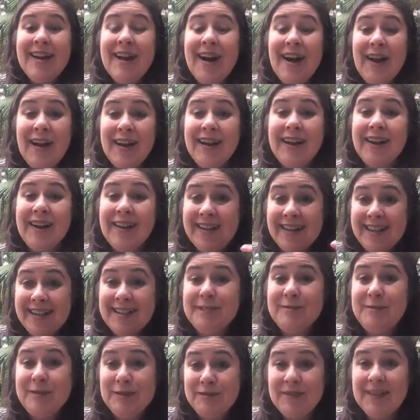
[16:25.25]
I need
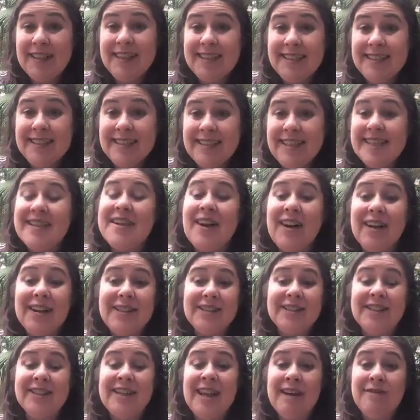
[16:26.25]
to be realistic, I
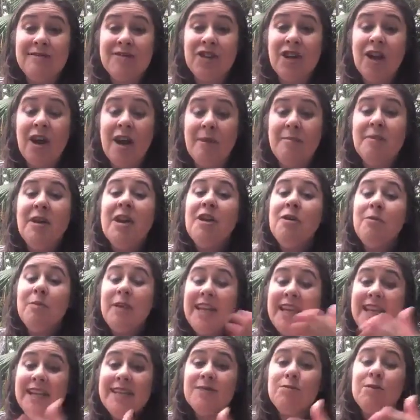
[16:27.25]
don't have time. But
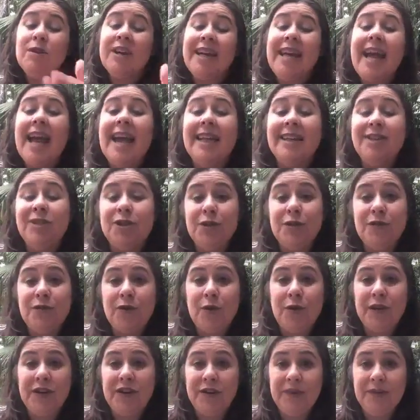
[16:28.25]
here's what I can do
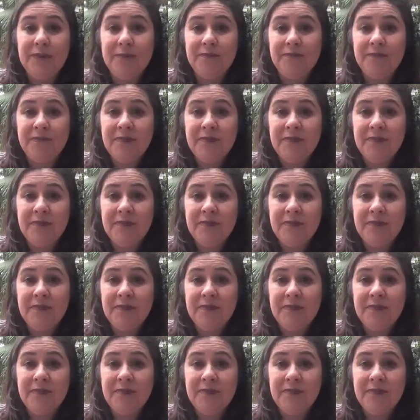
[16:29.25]
for you."